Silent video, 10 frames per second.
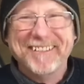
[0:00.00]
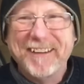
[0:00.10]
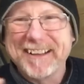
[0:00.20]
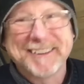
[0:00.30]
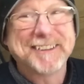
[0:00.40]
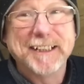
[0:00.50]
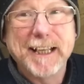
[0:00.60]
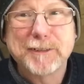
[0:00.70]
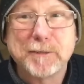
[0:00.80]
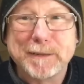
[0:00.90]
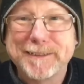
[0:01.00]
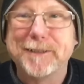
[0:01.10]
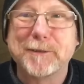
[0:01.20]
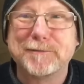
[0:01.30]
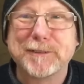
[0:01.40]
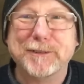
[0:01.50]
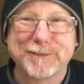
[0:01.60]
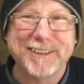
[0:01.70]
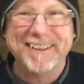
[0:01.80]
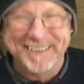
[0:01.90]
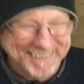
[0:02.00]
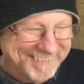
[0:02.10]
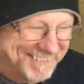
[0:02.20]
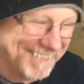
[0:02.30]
I have to say that because I've been told off for not saying it.